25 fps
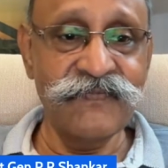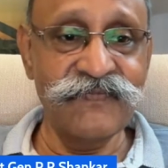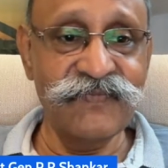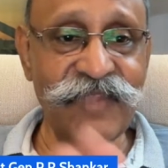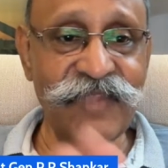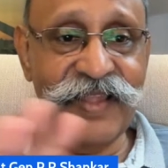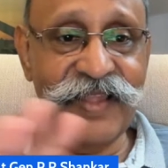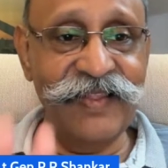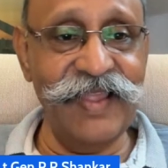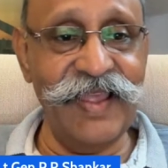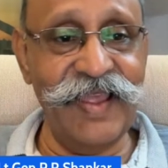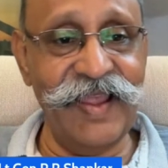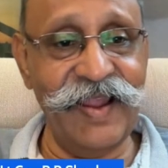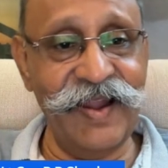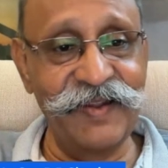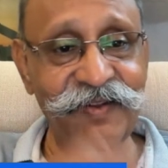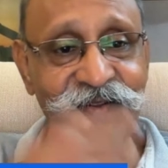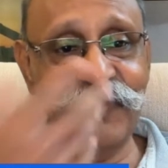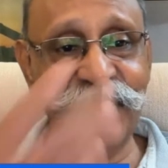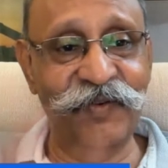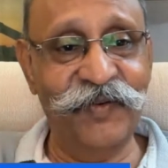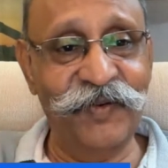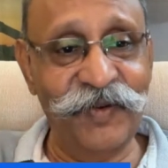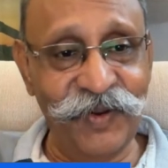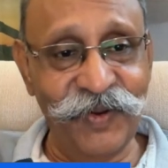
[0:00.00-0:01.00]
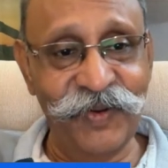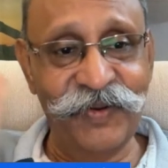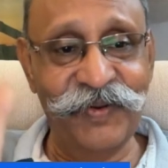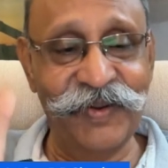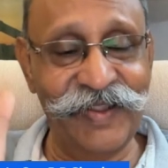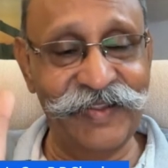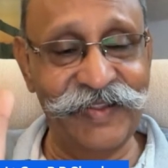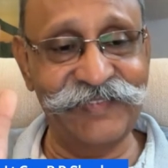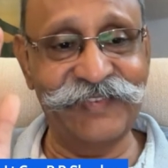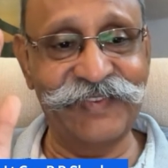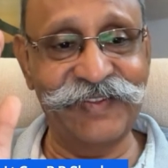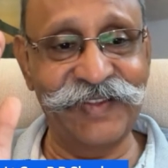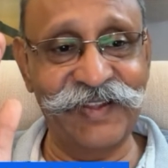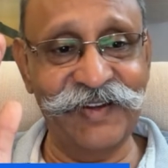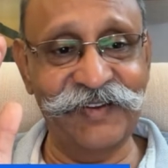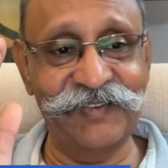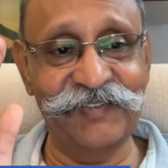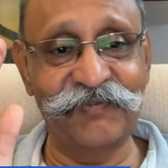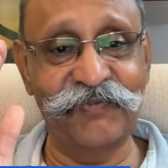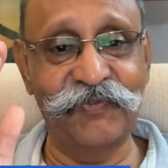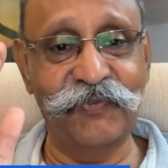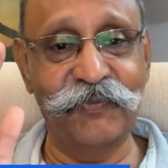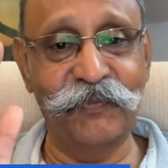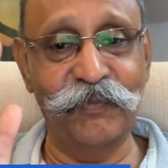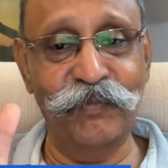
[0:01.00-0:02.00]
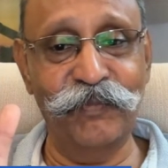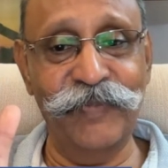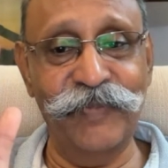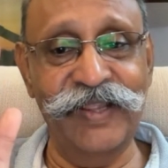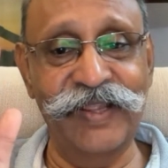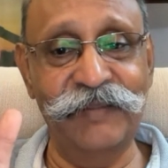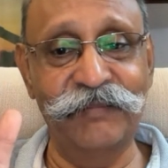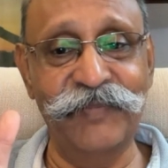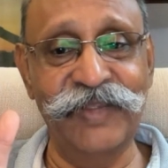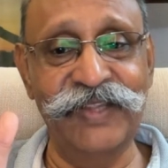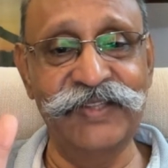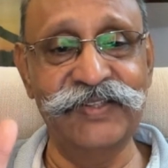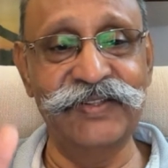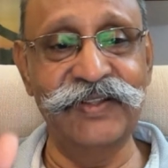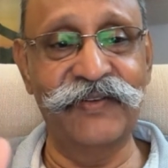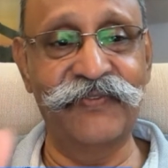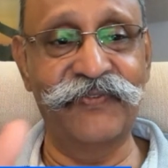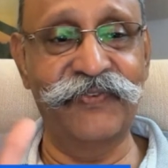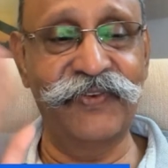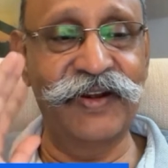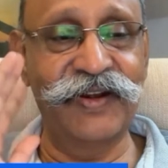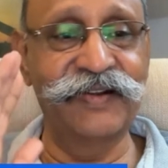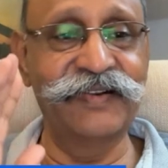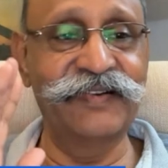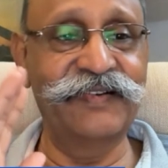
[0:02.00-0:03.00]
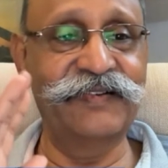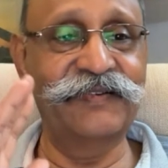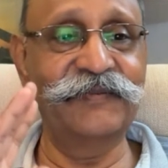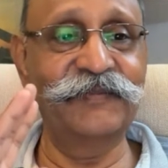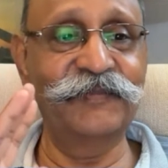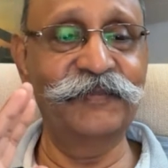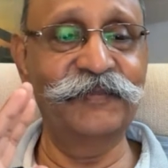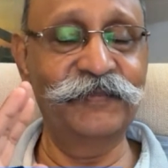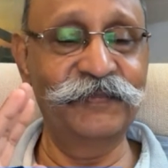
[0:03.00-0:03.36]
Then they had next year's major floods.